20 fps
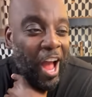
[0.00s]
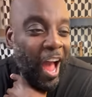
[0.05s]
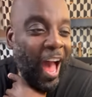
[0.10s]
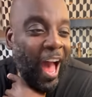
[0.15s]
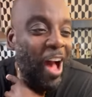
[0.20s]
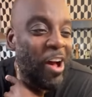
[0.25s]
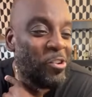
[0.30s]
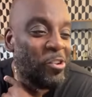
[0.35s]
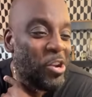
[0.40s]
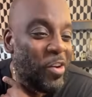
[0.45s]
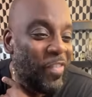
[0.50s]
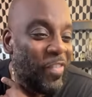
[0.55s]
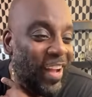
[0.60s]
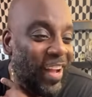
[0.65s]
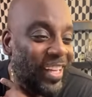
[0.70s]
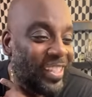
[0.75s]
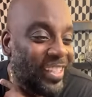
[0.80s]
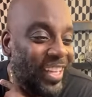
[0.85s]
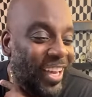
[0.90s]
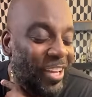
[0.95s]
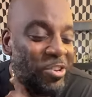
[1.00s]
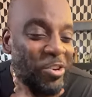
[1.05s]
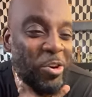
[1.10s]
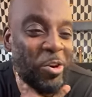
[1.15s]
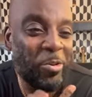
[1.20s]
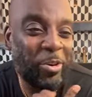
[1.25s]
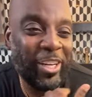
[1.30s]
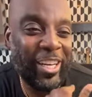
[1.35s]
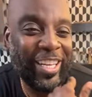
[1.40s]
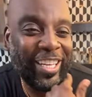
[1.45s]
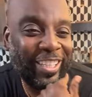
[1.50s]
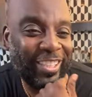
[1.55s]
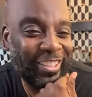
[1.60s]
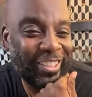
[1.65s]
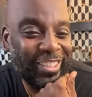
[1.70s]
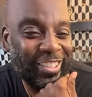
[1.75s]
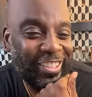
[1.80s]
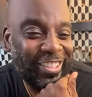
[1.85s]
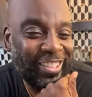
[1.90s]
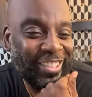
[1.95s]
I don't know if I can tell you who it
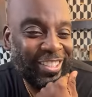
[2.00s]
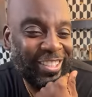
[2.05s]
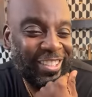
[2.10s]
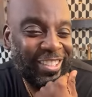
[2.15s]
is.